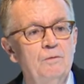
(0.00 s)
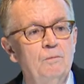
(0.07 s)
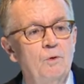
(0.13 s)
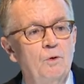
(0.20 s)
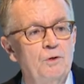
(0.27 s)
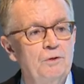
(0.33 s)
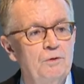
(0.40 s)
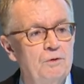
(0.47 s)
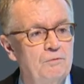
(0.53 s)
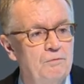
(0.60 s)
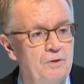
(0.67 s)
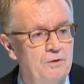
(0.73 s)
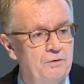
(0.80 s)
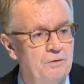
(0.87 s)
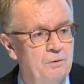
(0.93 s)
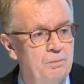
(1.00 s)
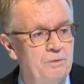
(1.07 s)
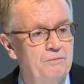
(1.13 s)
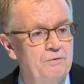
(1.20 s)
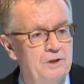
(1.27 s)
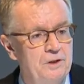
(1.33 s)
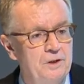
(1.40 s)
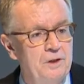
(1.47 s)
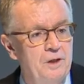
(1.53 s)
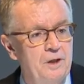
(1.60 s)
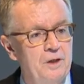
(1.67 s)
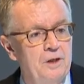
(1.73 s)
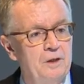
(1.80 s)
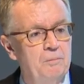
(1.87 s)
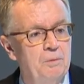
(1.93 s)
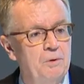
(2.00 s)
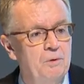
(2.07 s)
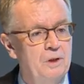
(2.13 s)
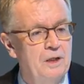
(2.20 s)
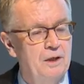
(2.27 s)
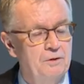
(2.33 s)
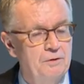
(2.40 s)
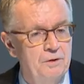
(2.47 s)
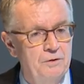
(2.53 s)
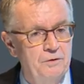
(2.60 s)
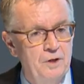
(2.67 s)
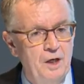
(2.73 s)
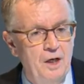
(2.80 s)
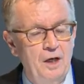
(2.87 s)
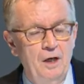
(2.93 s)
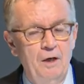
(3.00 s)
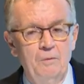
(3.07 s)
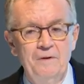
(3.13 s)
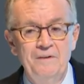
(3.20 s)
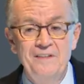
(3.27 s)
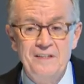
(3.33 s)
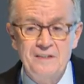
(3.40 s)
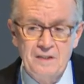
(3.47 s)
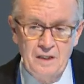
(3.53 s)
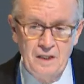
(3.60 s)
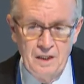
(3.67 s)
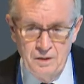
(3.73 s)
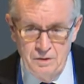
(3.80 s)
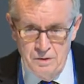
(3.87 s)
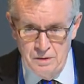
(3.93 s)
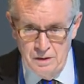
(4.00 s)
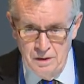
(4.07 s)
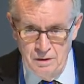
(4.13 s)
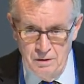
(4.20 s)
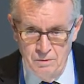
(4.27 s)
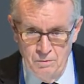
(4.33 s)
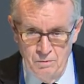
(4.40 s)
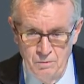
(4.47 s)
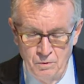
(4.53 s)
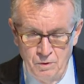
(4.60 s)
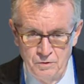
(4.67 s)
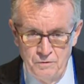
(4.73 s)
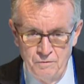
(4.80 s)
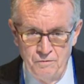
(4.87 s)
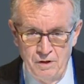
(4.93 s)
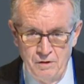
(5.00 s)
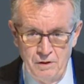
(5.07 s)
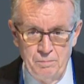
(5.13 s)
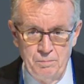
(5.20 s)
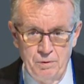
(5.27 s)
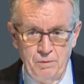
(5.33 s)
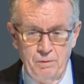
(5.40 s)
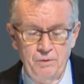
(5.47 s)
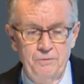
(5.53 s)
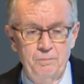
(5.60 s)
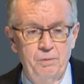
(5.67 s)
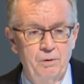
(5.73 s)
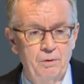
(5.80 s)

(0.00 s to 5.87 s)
more universal provision in poor countries. When this country was very poor as